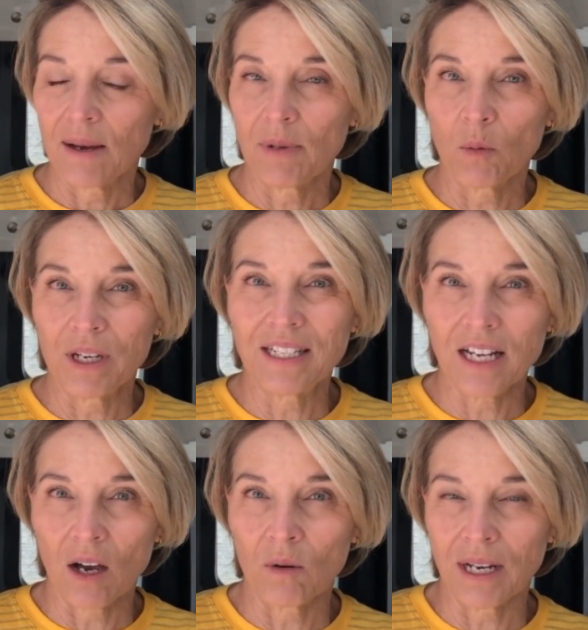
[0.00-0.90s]
but we
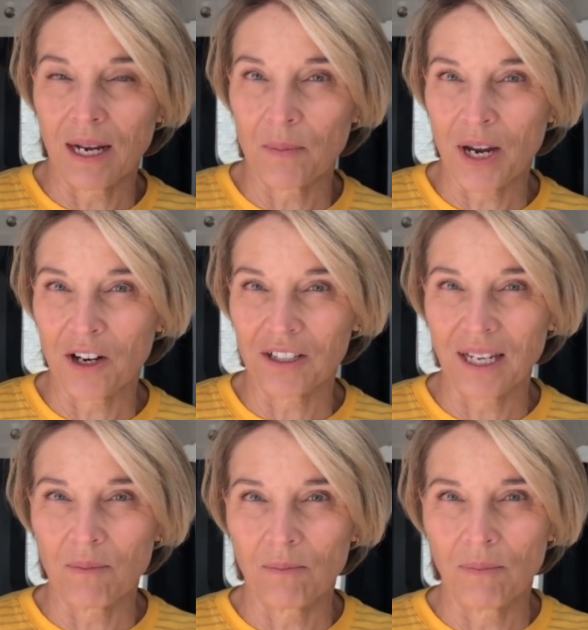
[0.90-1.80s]
don't, and
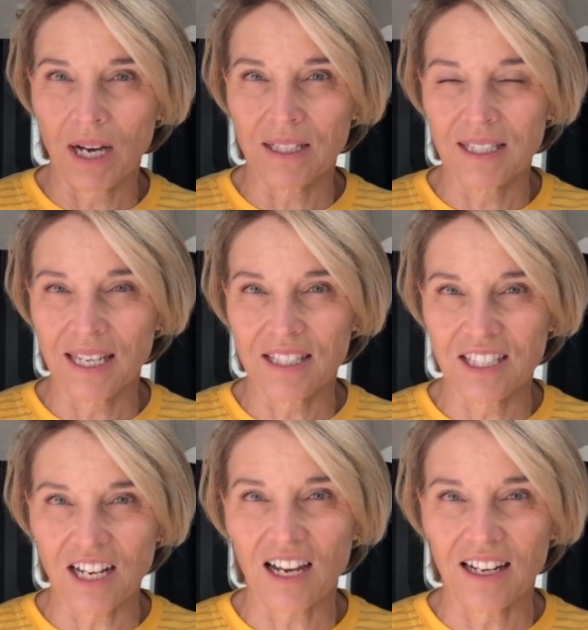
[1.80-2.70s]
apparently bugs get
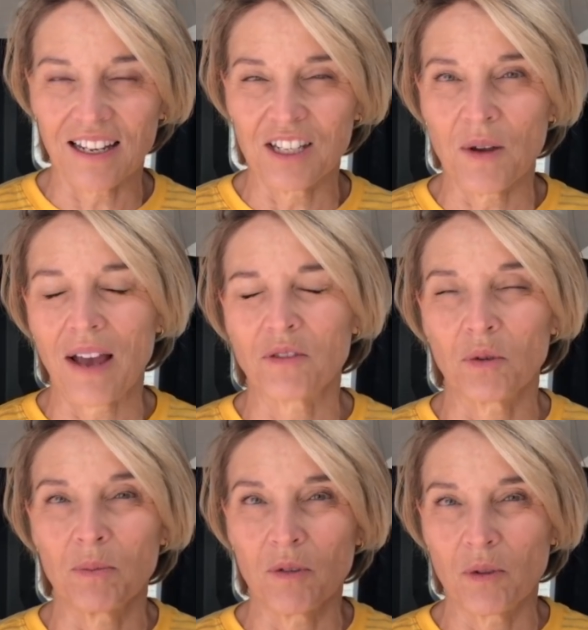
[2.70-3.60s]
stuck in it, and you have
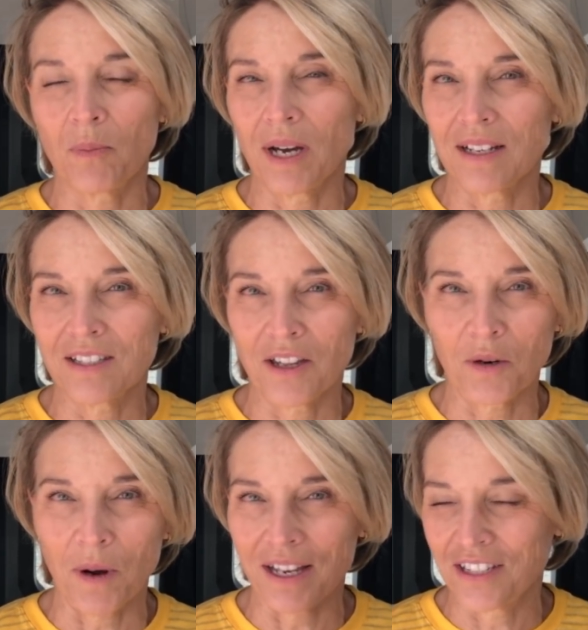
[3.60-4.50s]
to remove the bugs,
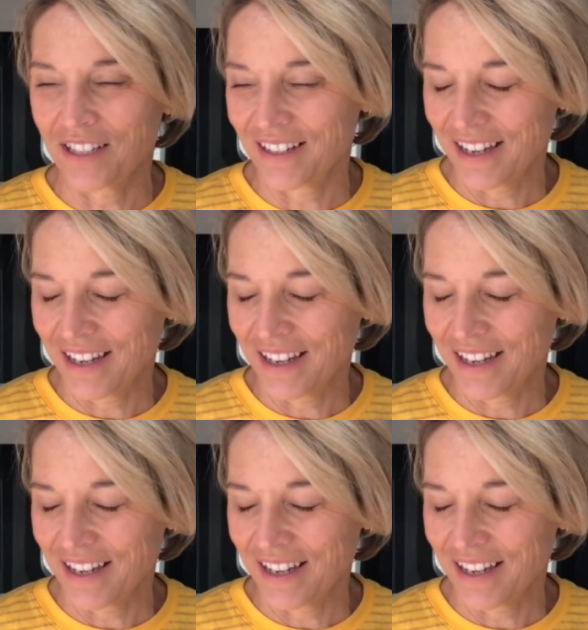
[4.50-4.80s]
otherwise